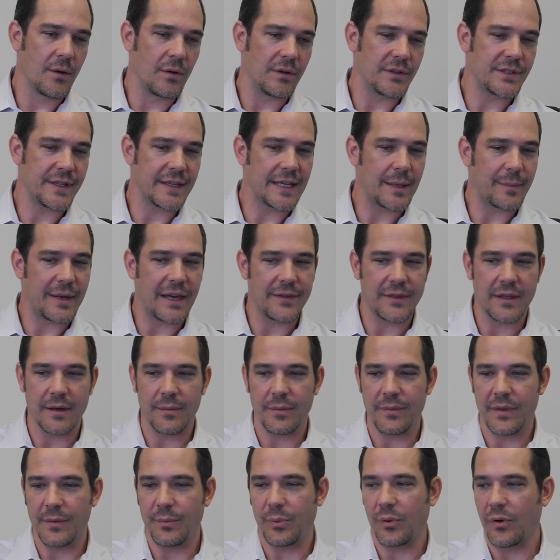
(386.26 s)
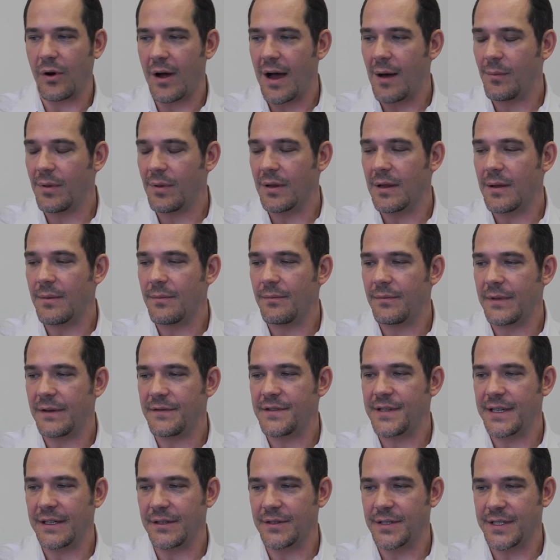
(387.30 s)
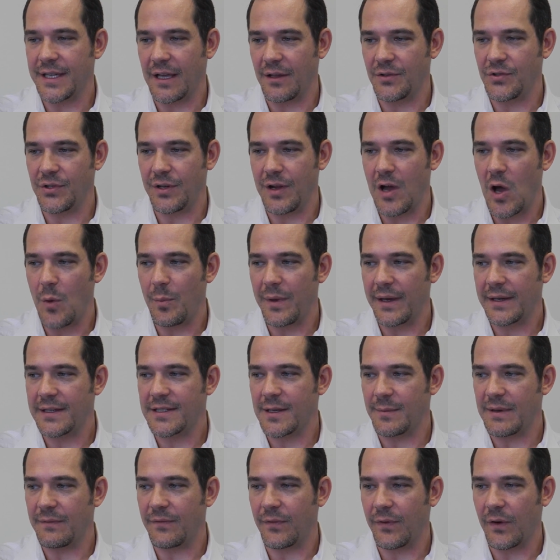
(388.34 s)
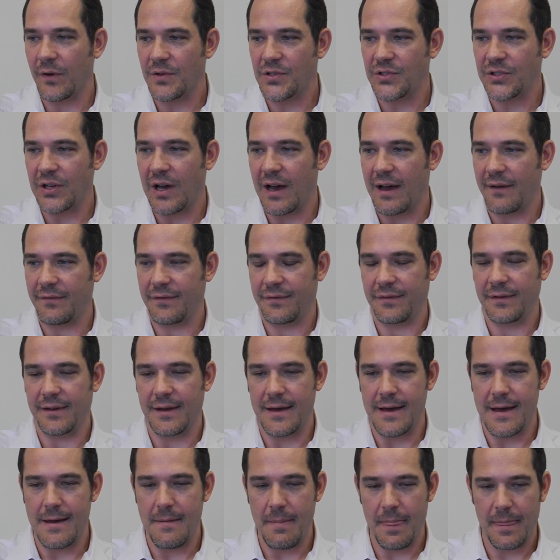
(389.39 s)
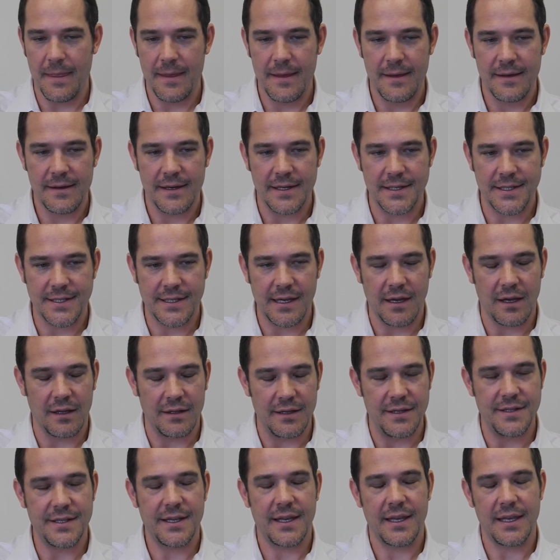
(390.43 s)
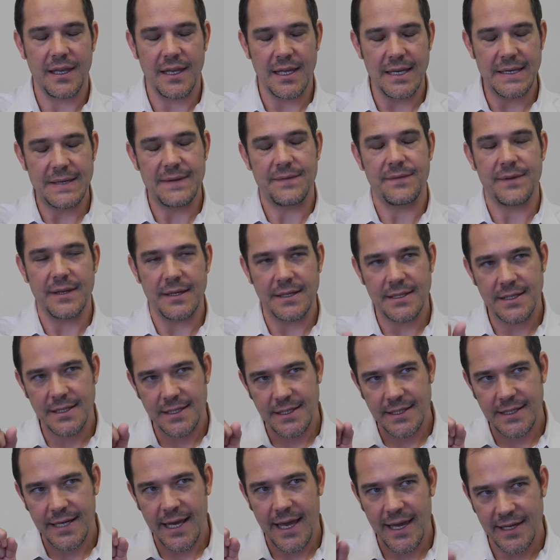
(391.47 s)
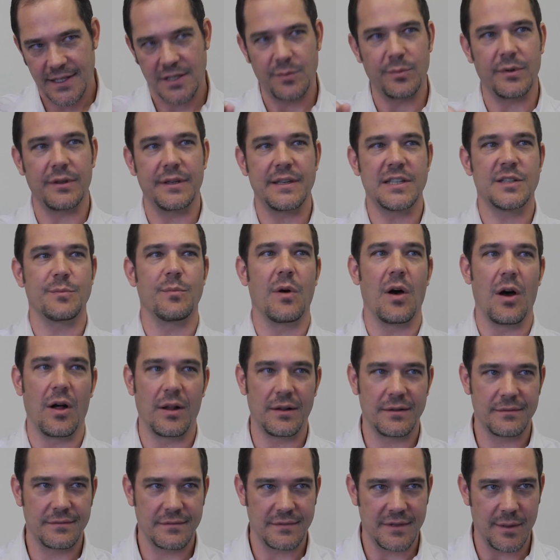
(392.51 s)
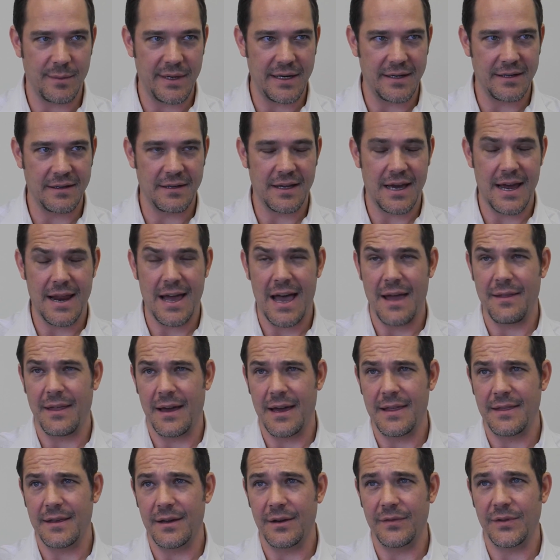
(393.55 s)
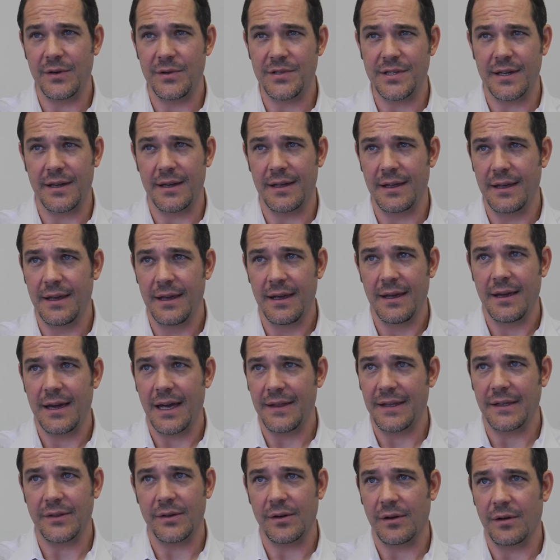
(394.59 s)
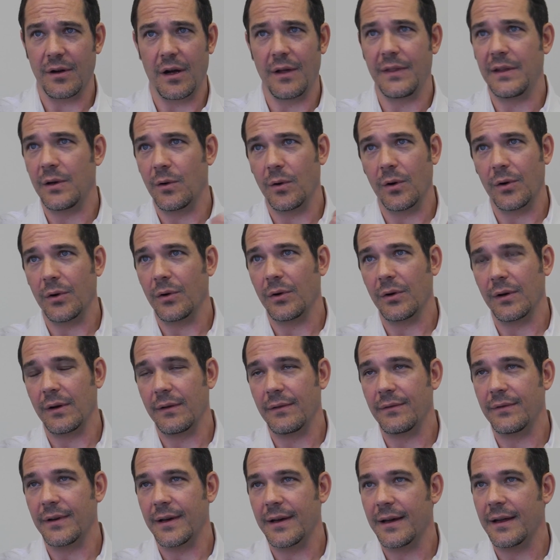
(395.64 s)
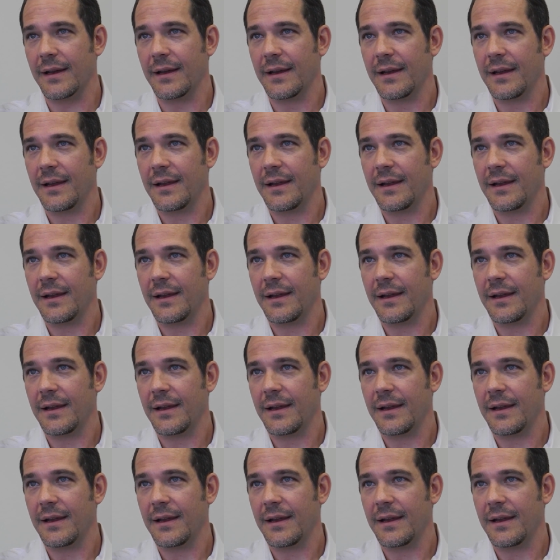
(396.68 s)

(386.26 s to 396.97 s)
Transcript: Well, think about the problem of single-cell genomics. I mean, first off, a cell is infinitesimally small. I mean, I think there are on the order of a